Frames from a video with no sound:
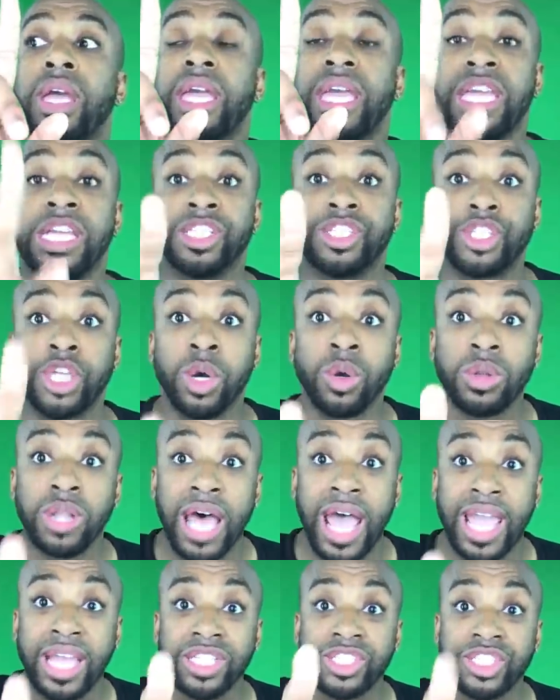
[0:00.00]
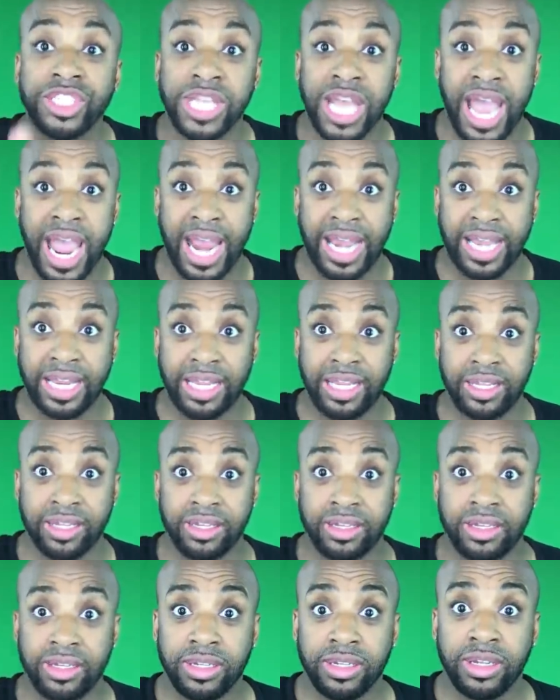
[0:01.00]
Is your light shining?
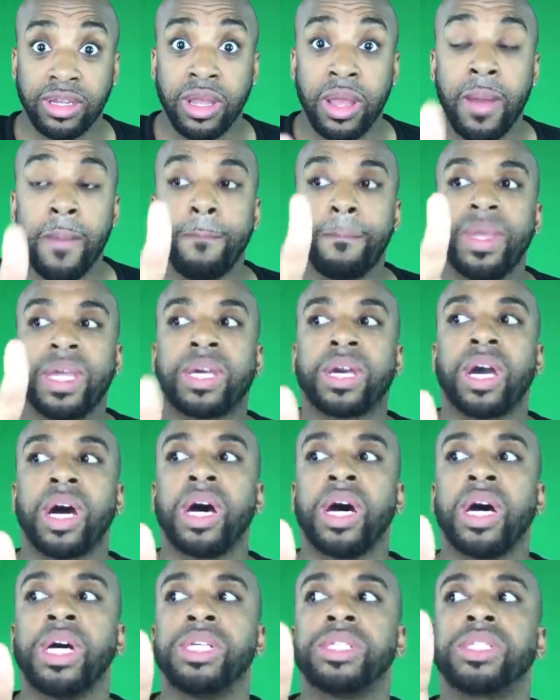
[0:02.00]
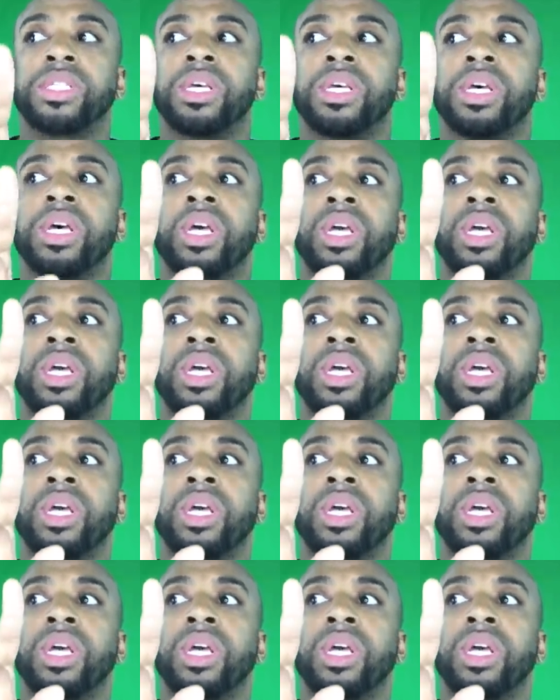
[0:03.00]
Because